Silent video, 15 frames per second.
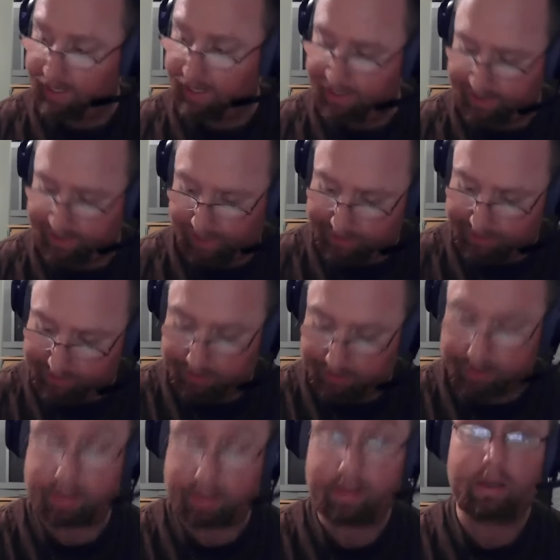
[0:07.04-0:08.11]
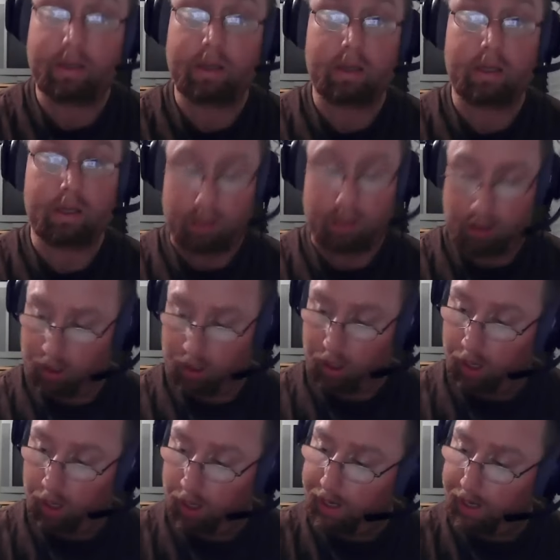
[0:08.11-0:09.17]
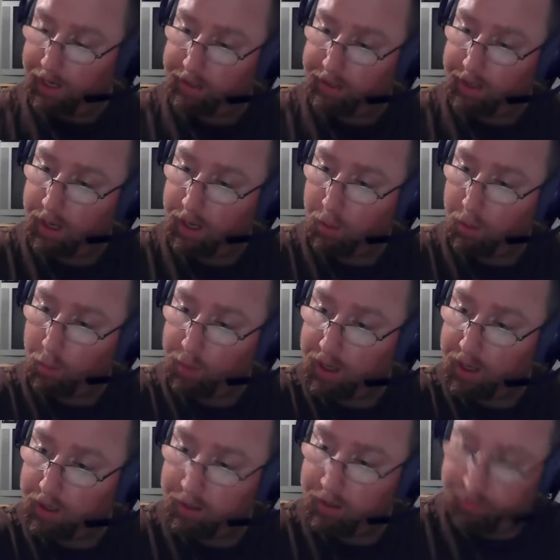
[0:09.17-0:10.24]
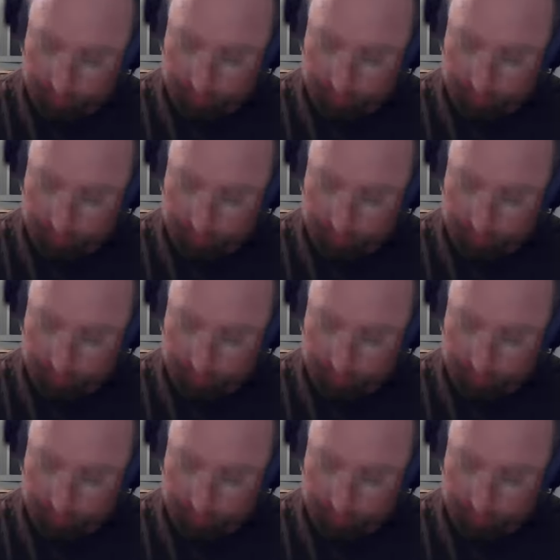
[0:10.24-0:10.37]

Ecclesiastes, and uh, we are going to